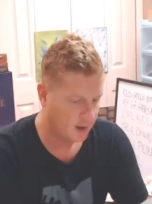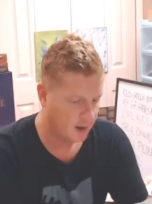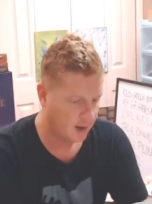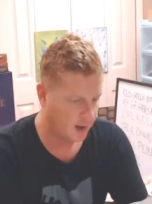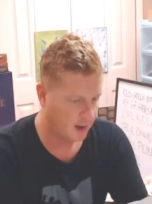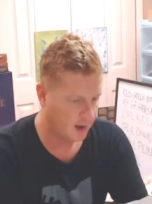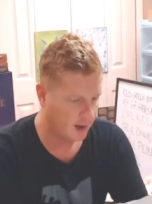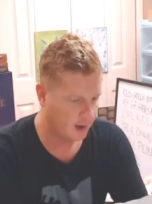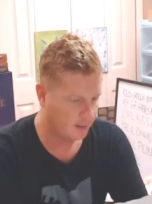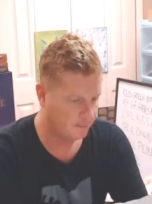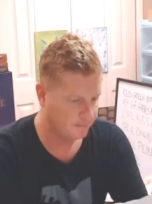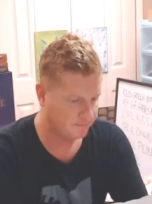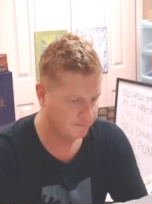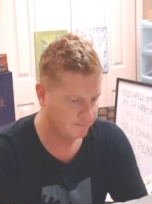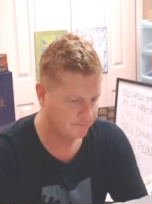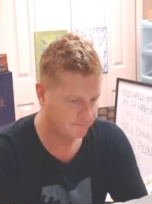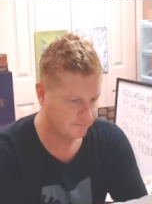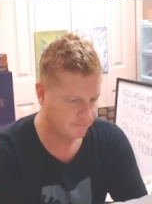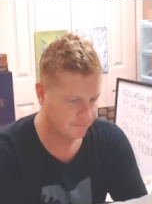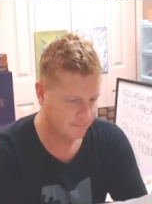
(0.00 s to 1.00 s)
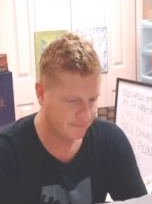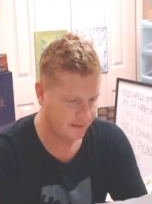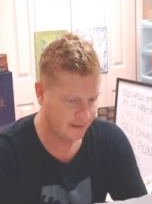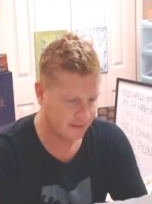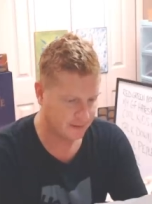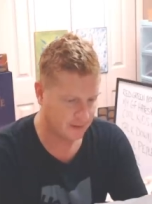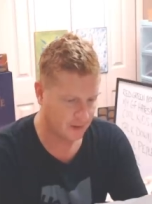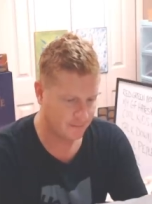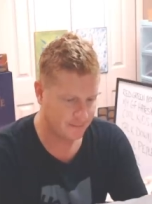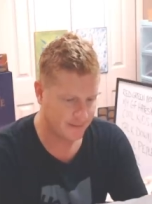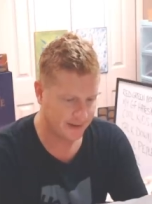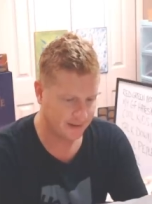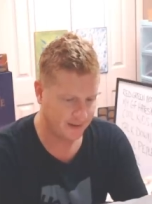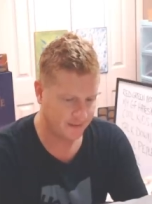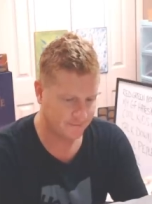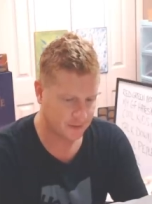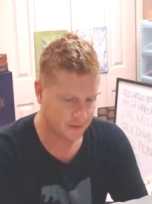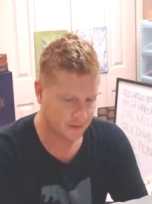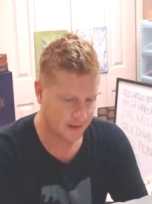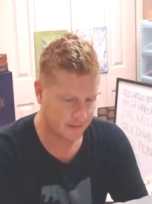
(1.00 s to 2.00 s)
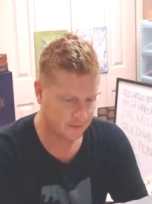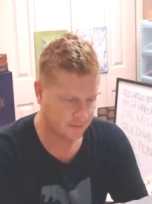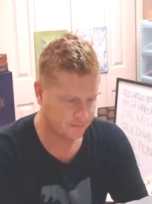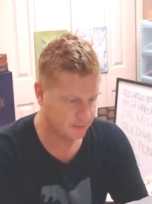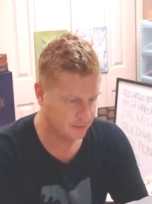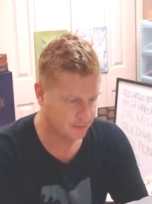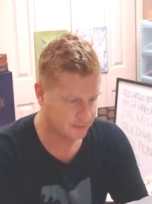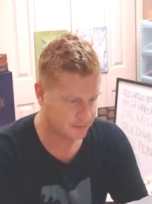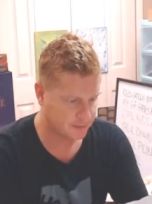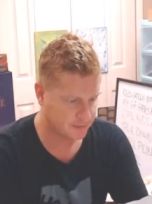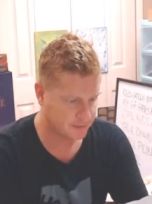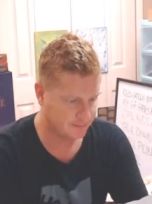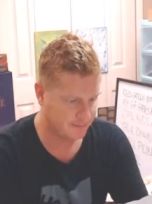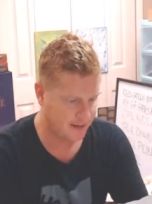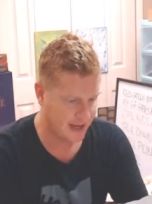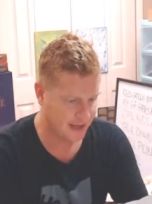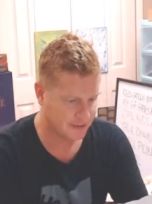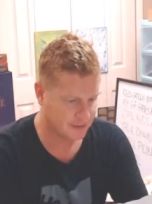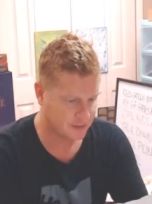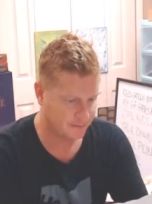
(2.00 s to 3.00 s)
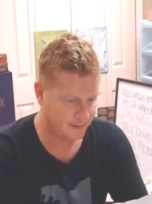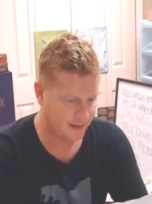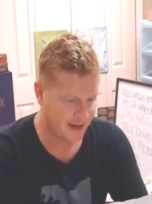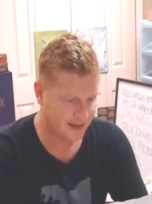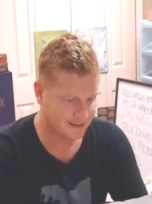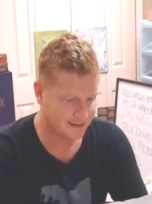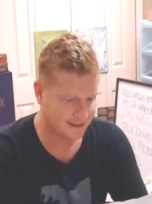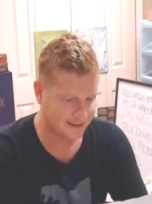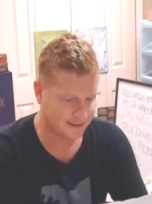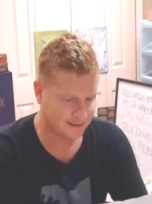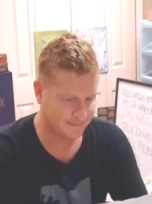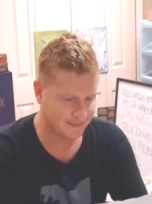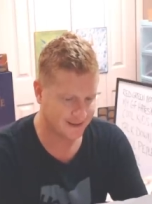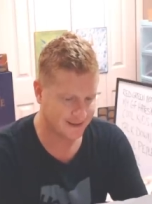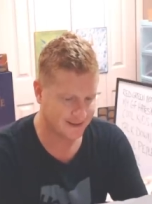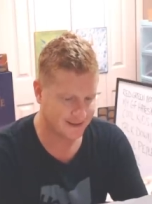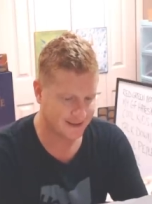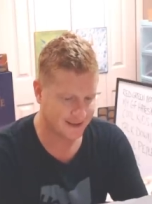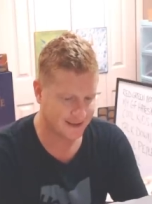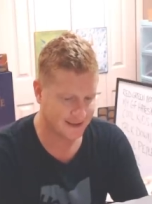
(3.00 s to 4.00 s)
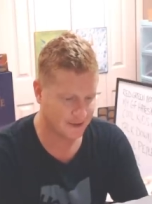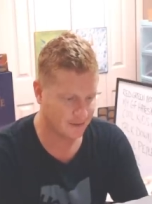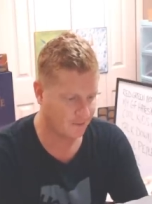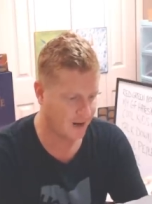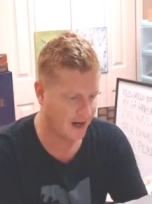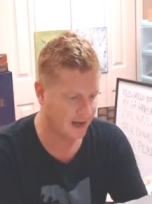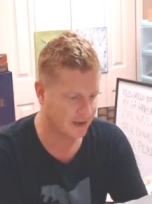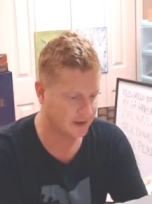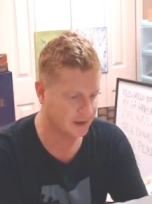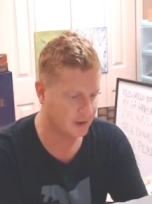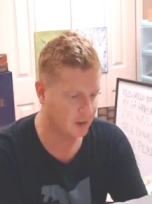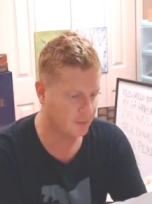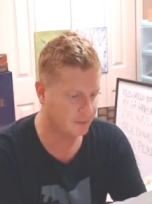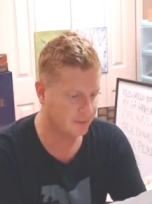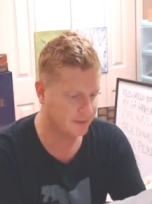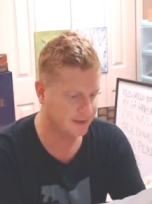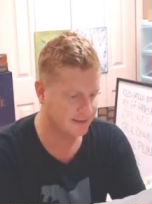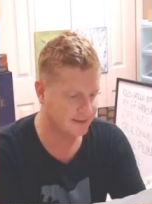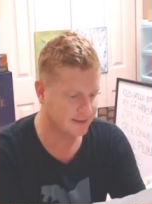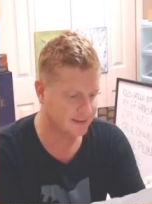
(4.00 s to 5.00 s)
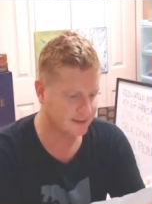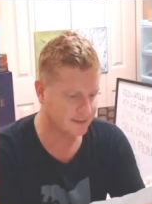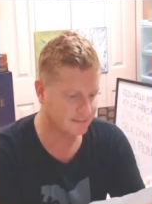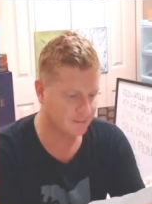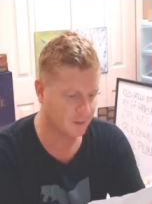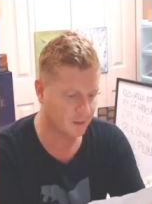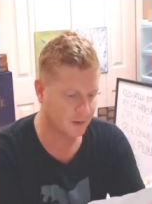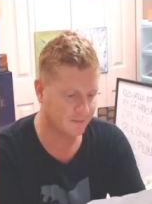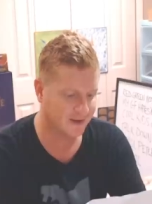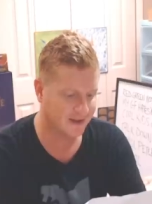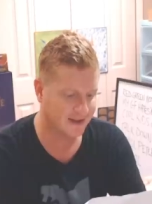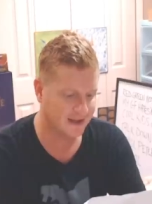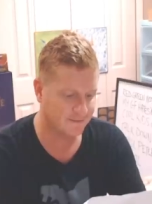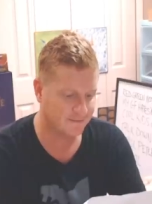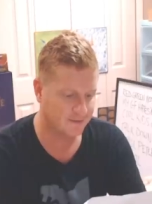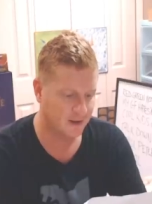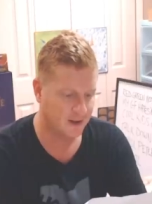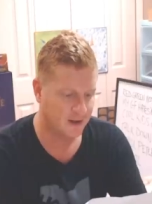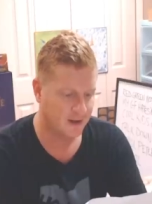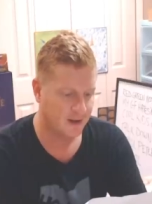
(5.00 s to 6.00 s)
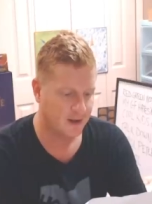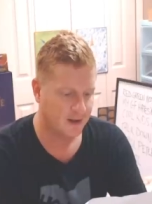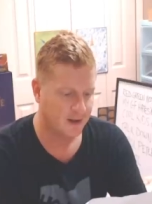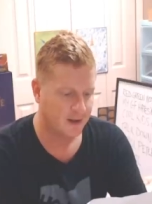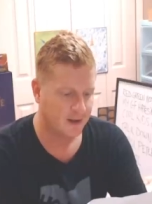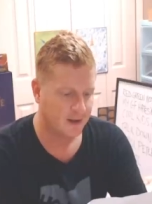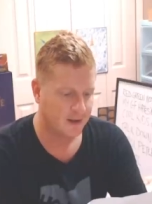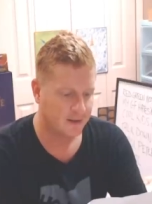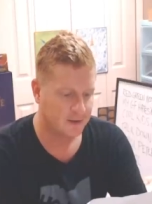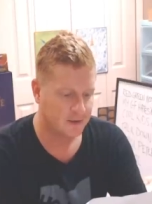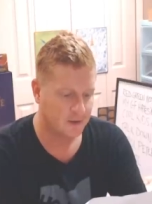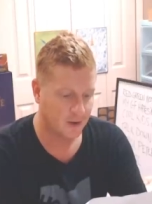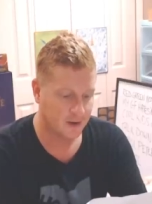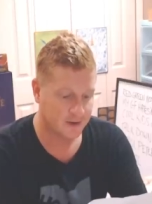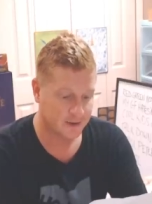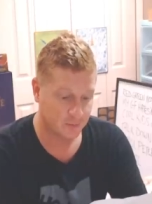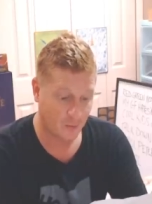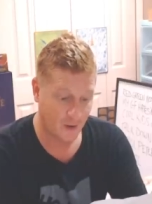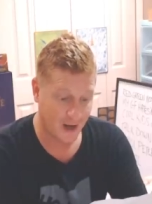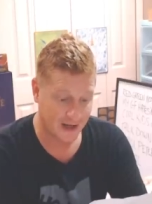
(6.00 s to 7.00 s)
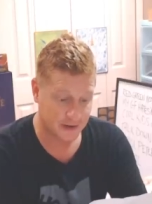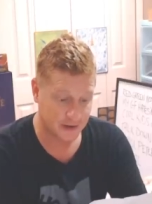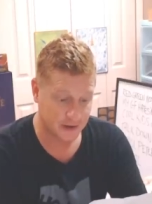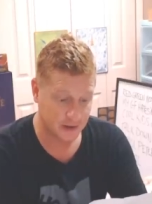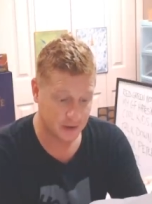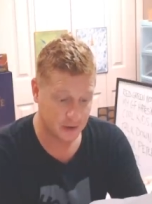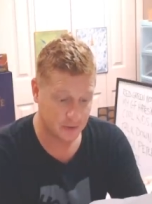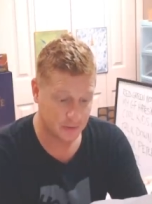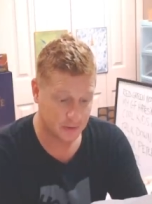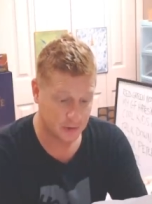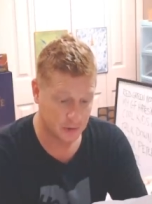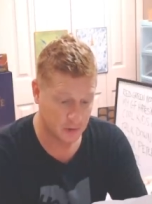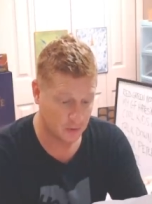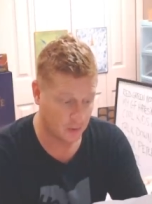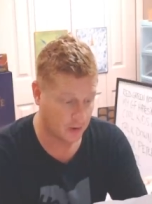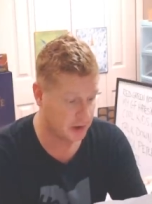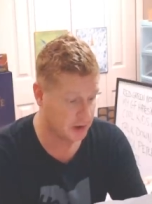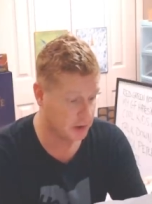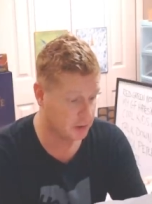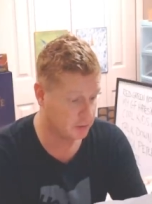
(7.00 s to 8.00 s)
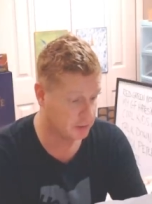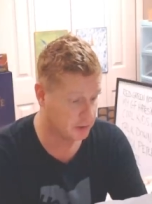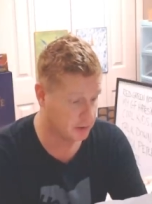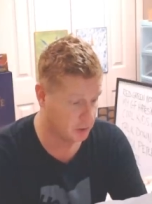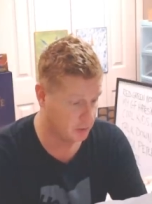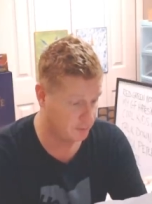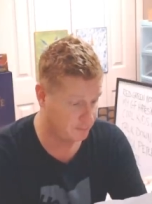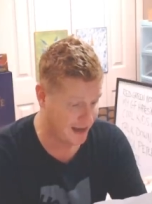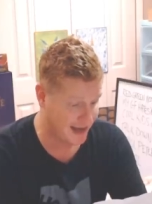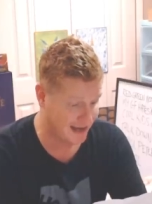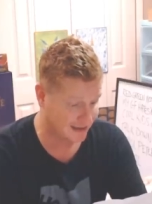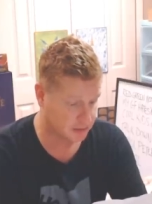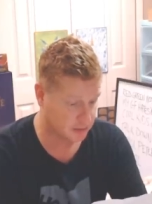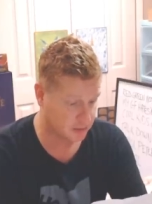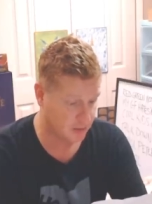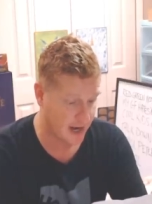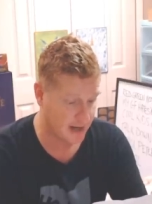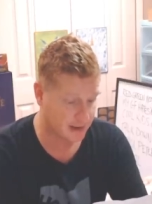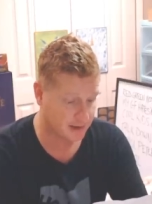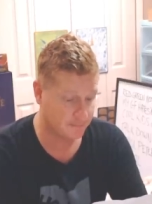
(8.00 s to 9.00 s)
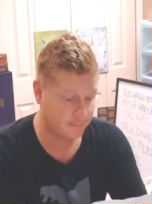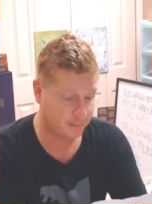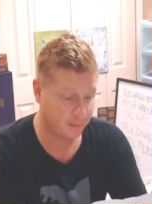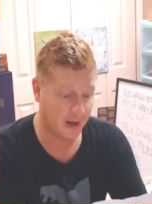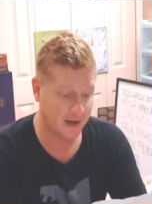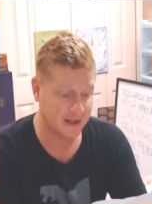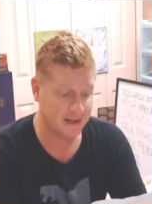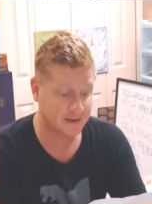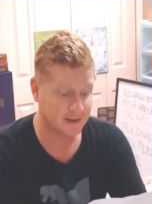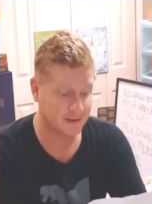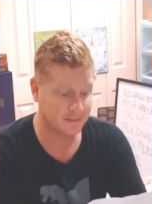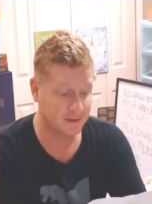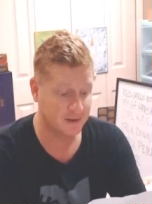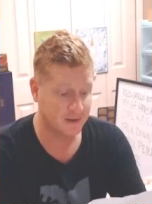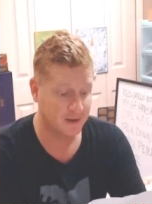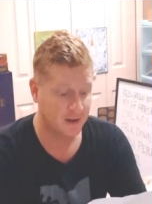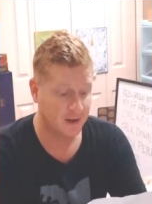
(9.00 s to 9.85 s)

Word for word: Um, these are a medley of collector boosters and master packs. I get the biggest kick out of watching you open these. This is more of a gift to us watching you do what you do best. Crack them, price them